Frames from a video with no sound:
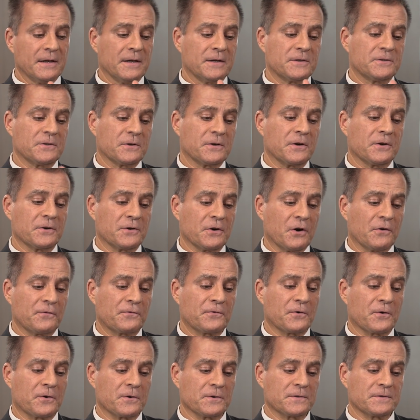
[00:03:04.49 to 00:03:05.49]
Second,
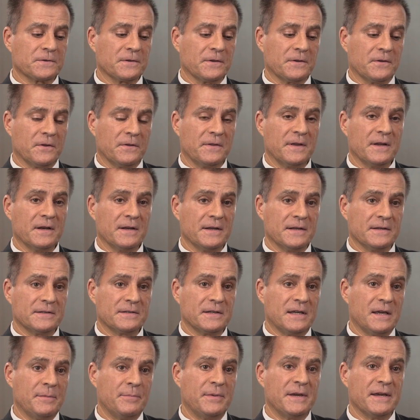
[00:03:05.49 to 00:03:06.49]
of course, the deal
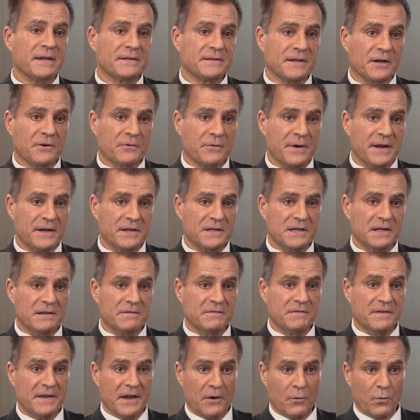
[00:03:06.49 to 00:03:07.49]
is EPS
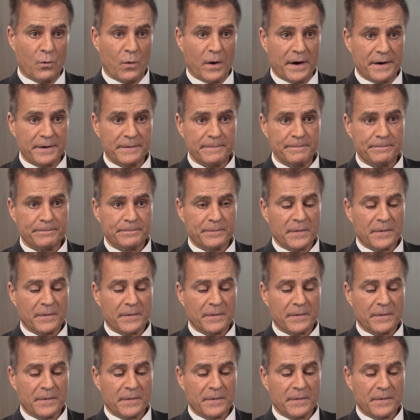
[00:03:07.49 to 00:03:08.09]
accretive year 1.